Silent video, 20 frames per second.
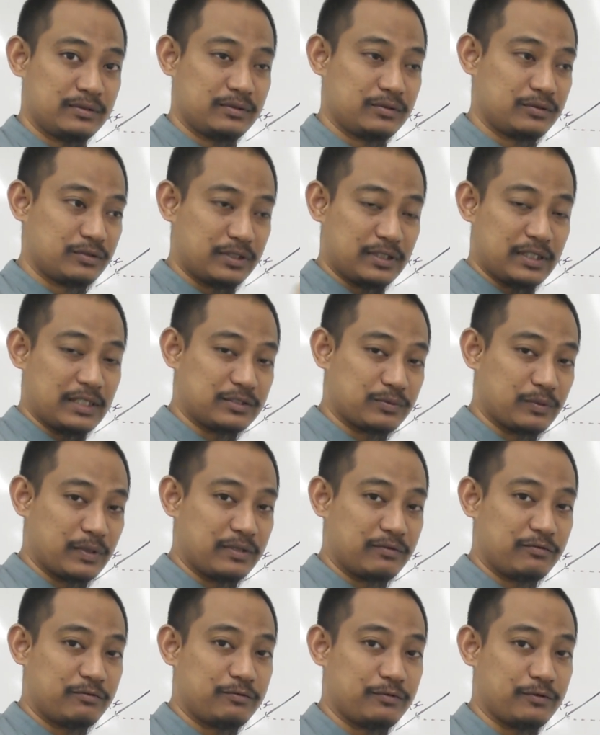to the next
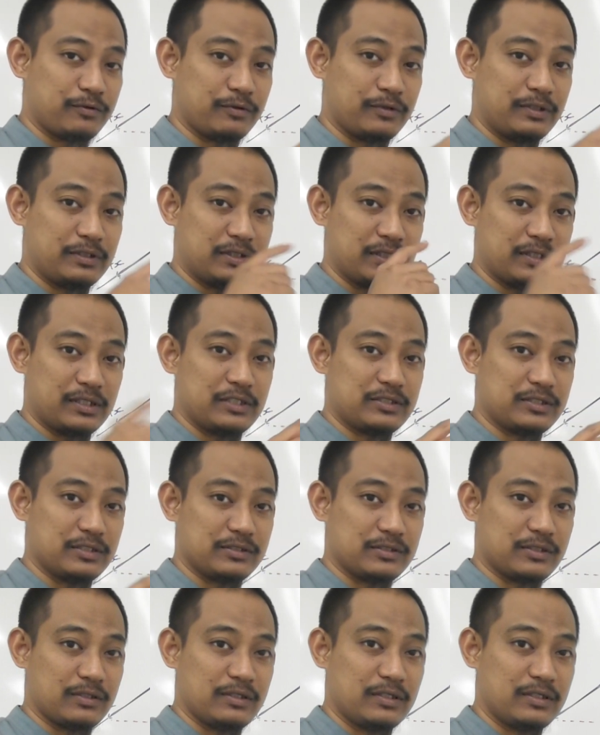one for integration,
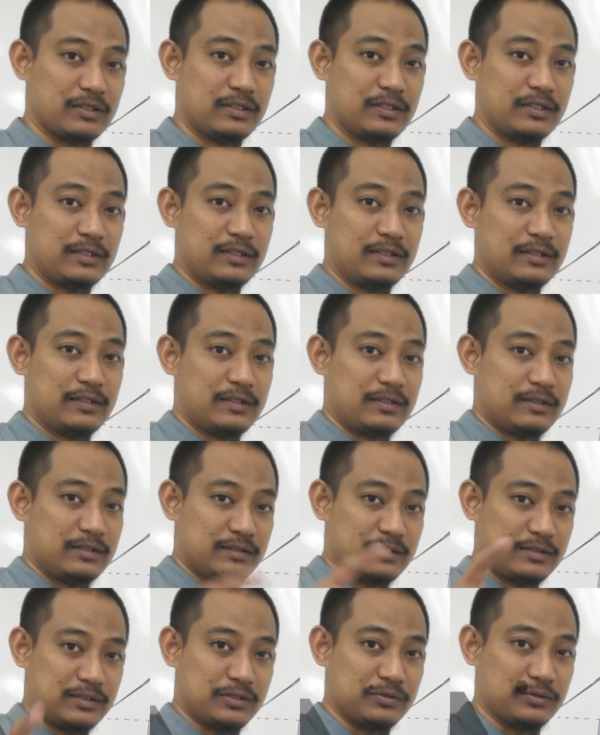inshallah.
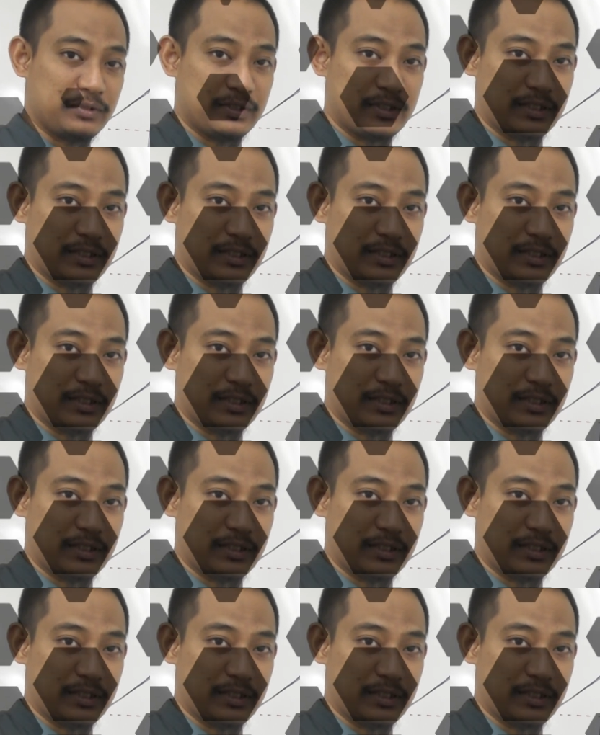See you in